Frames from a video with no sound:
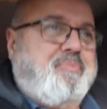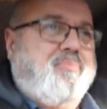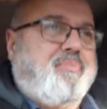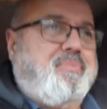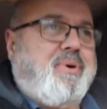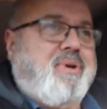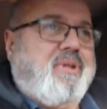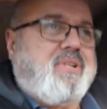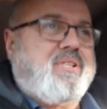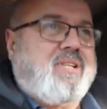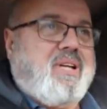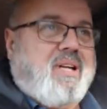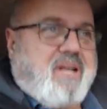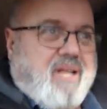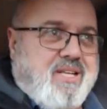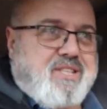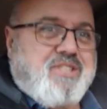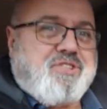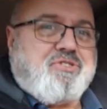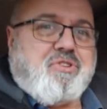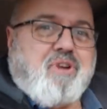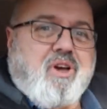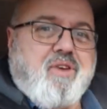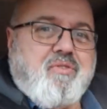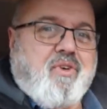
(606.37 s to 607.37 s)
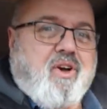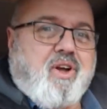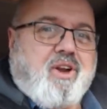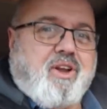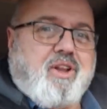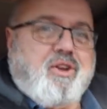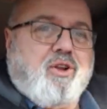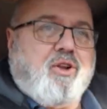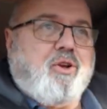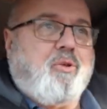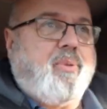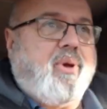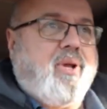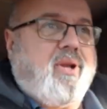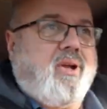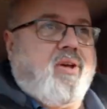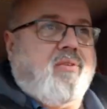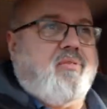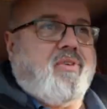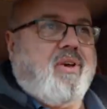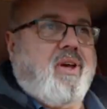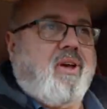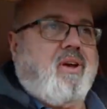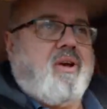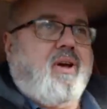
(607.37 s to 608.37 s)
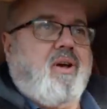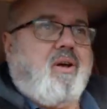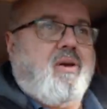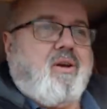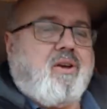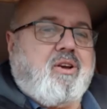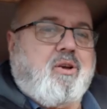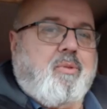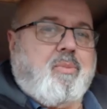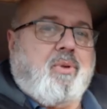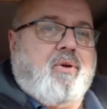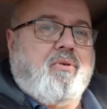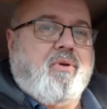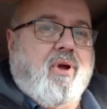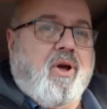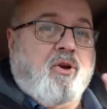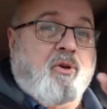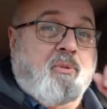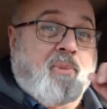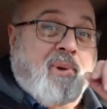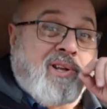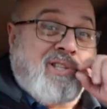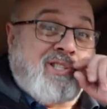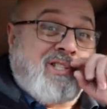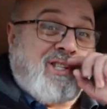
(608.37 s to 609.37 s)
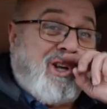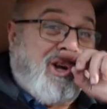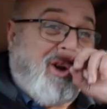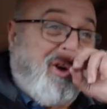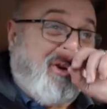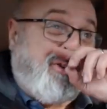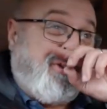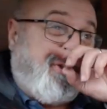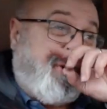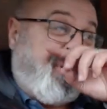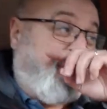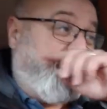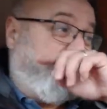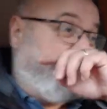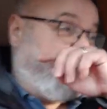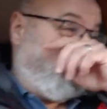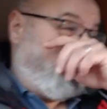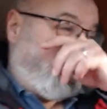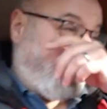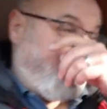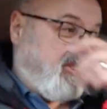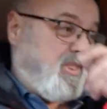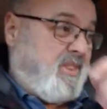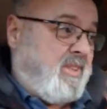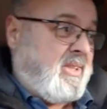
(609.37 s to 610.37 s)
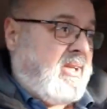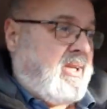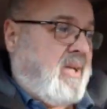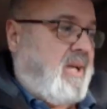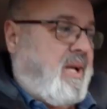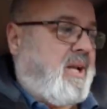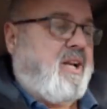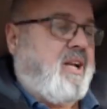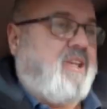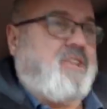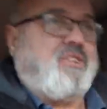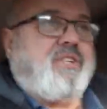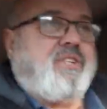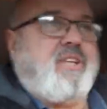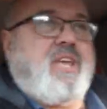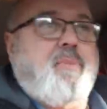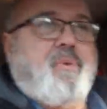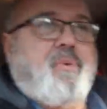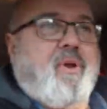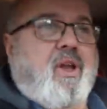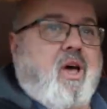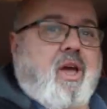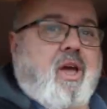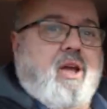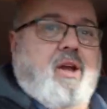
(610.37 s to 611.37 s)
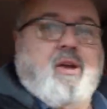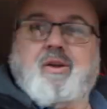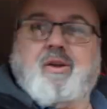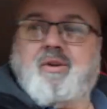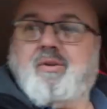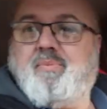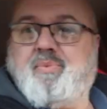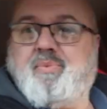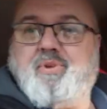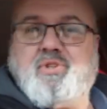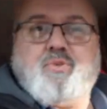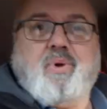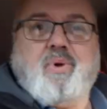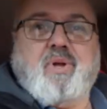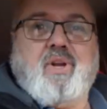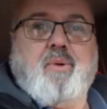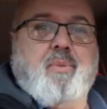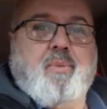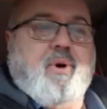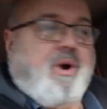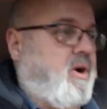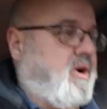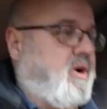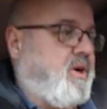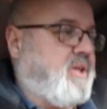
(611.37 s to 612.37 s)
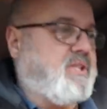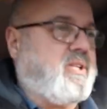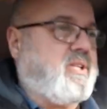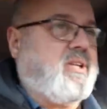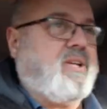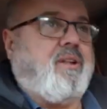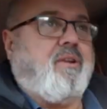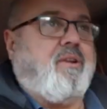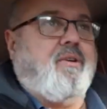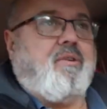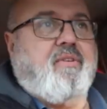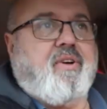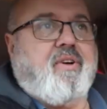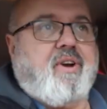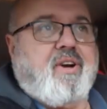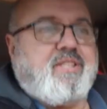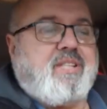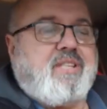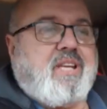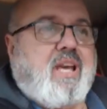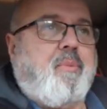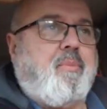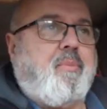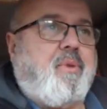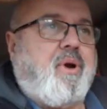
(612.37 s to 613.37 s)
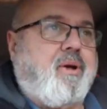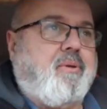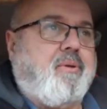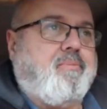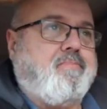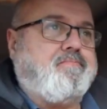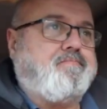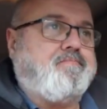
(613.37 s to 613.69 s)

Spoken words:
But let's drive on another bit. I've a couple of roundabouts to go through. I'll just keep an eye on it between the mirrors and the reverse camera.